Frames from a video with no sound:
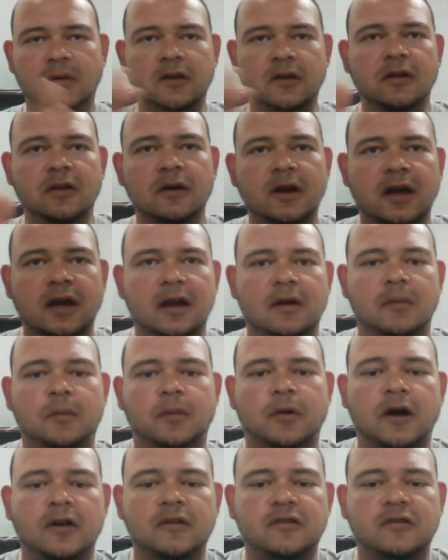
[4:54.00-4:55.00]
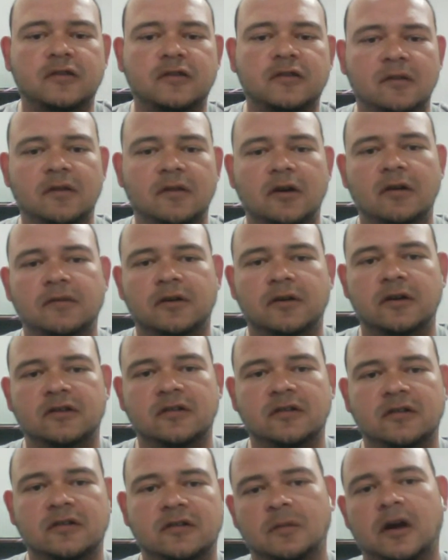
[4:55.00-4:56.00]
When you look at a brush servo
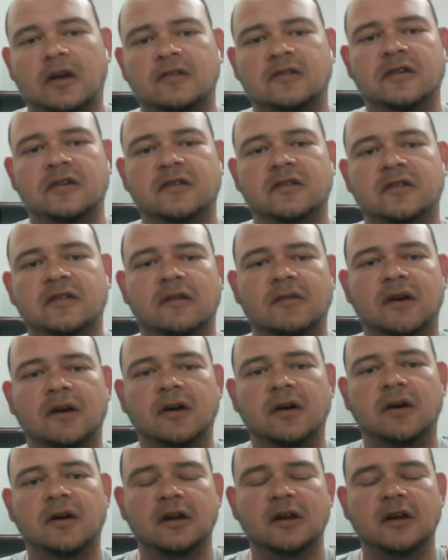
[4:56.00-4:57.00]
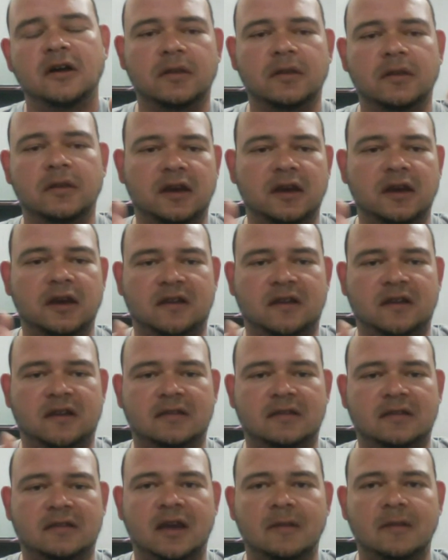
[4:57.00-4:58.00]
versus a brushless servo with the
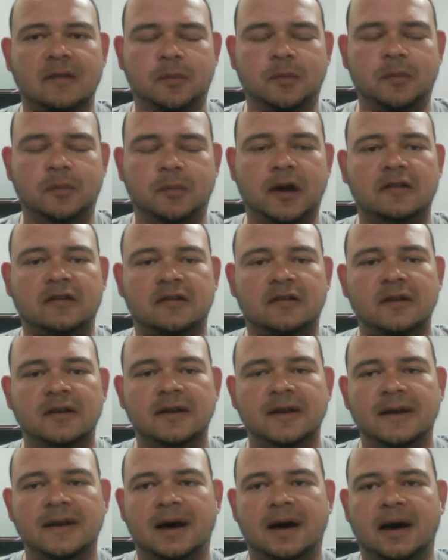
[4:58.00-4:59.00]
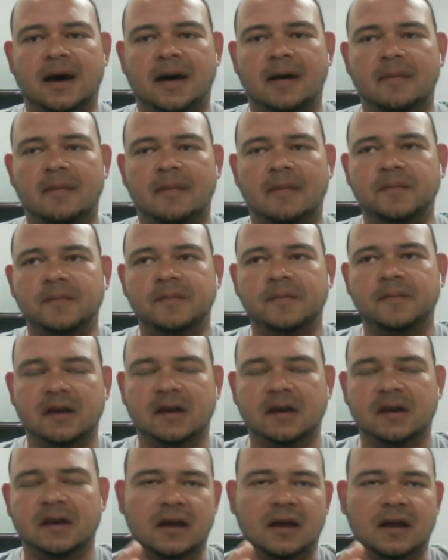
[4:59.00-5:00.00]
exact same specs and
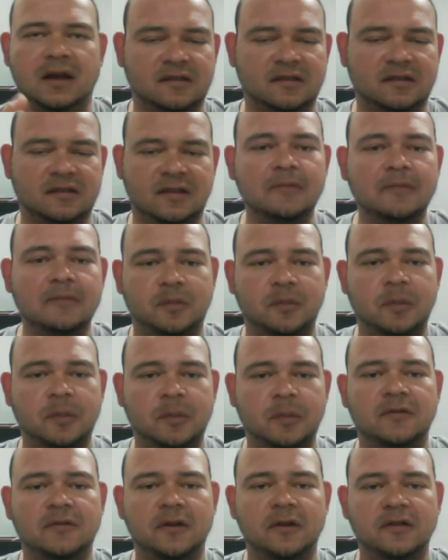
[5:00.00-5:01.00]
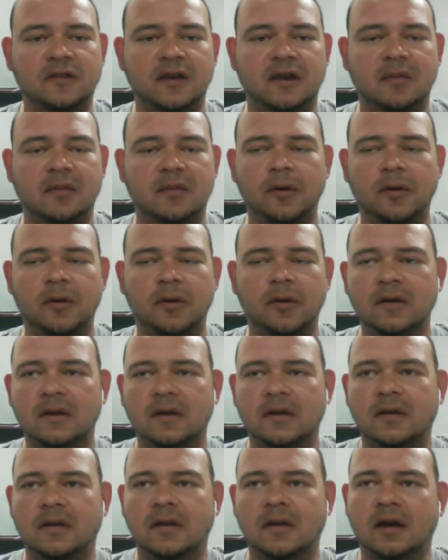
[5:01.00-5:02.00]
the same speed, for example,
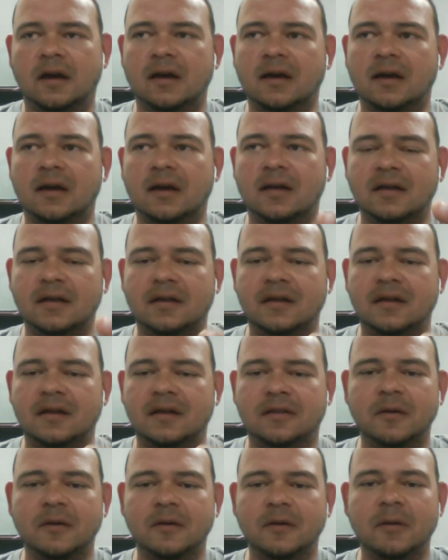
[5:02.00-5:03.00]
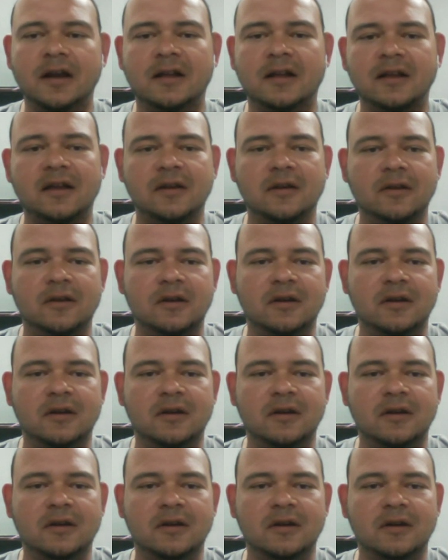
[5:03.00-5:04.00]

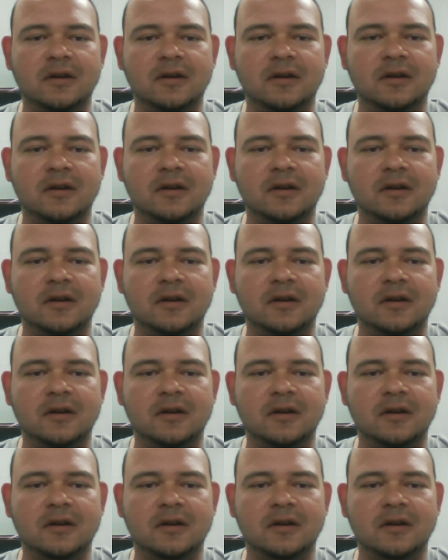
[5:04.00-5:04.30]
theoretically,